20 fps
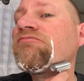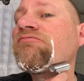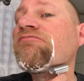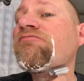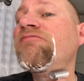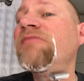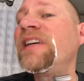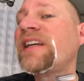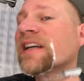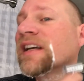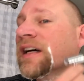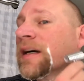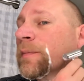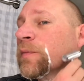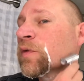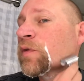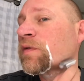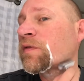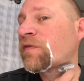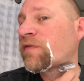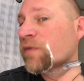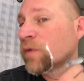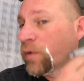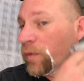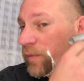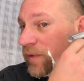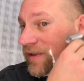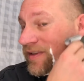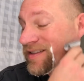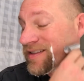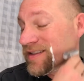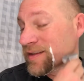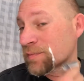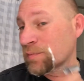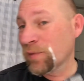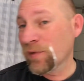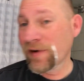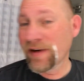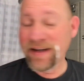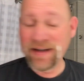It comes with 4 pieces of
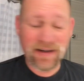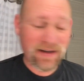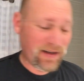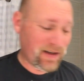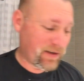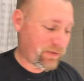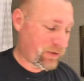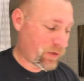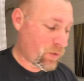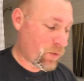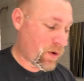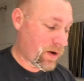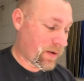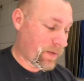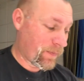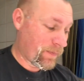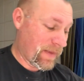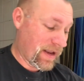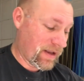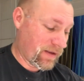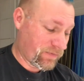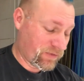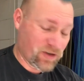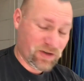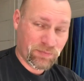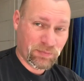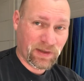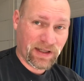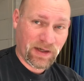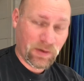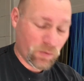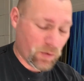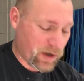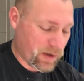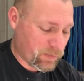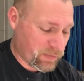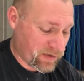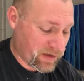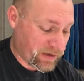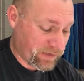bread if you want to make just plain white
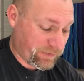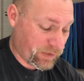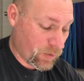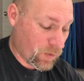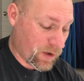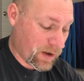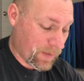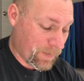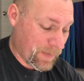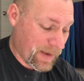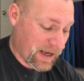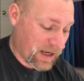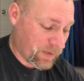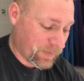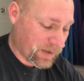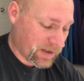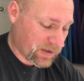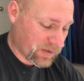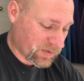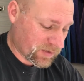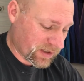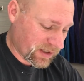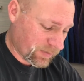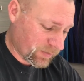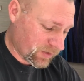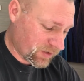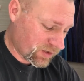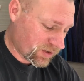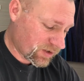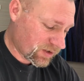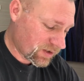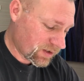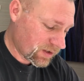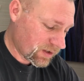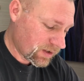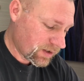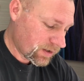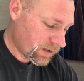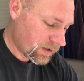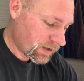bread if you want to make them into a sandwich.
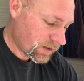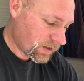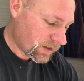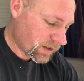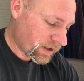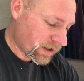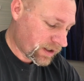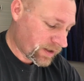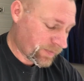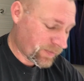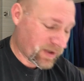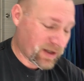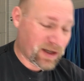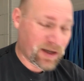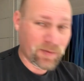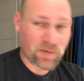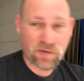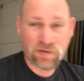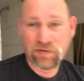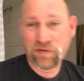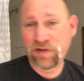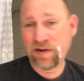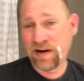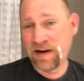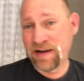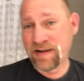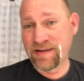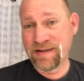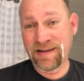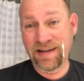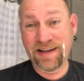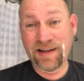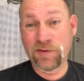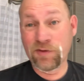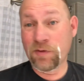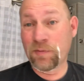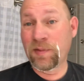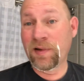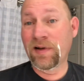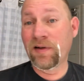It comes with fries and it comes
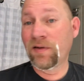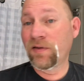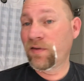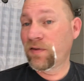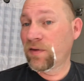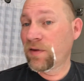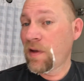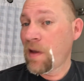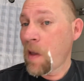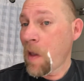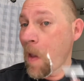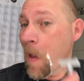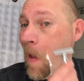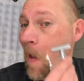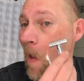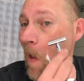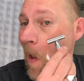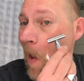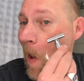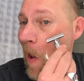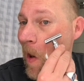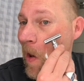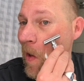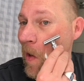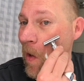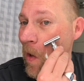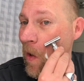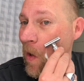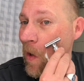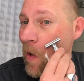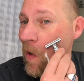with pickles. And